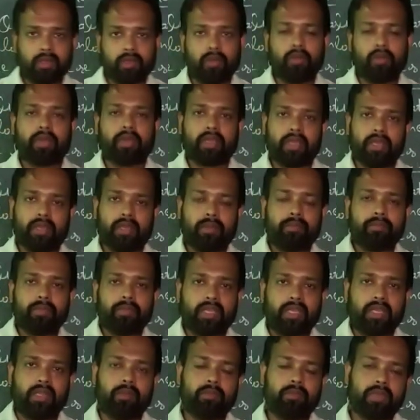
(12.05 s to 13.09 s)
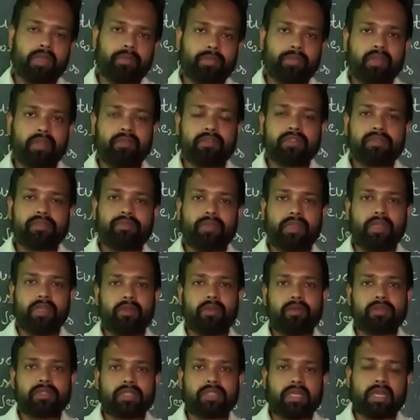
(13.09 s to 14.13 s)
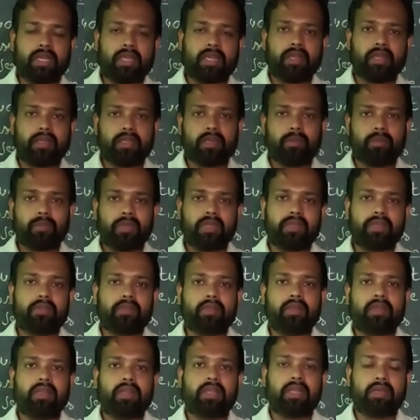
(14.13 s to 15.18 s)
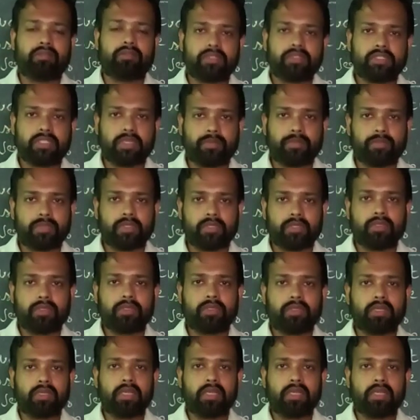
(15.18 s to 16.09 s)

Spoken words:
Okay, in my previous videos I had completed your 11th chapter,